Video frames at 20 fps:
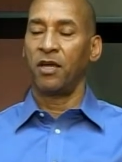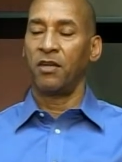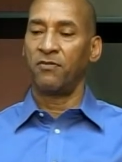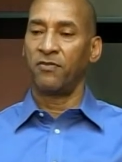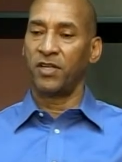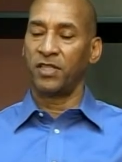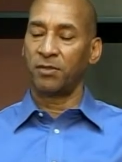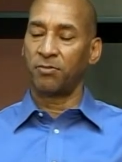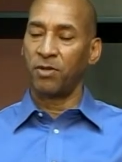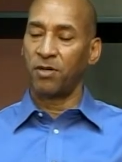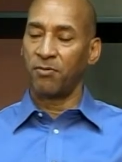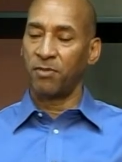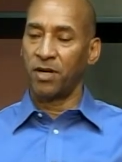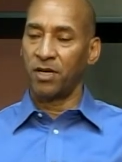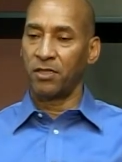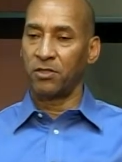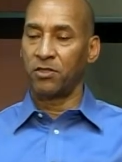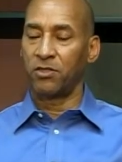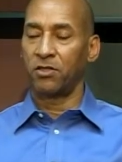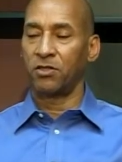investment
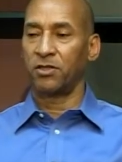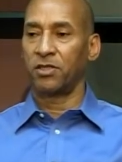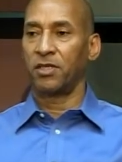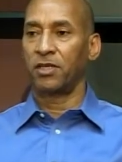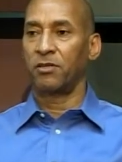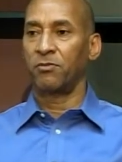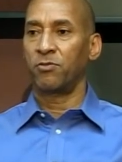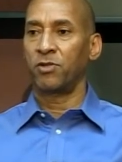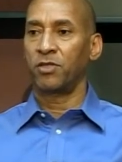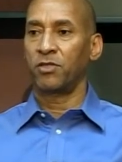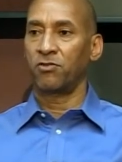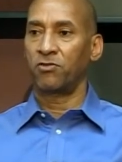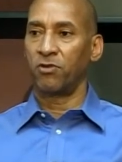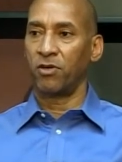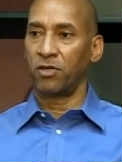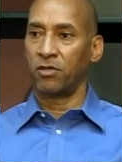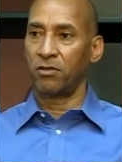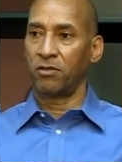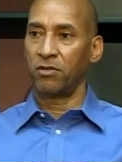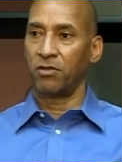managers and
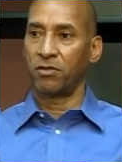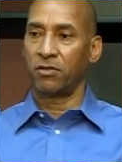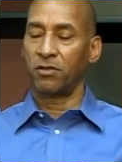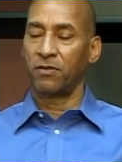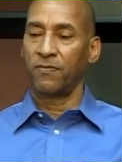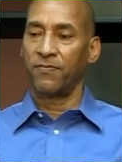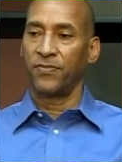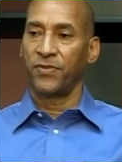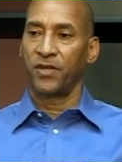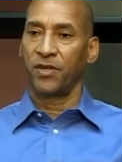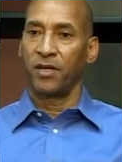administrators.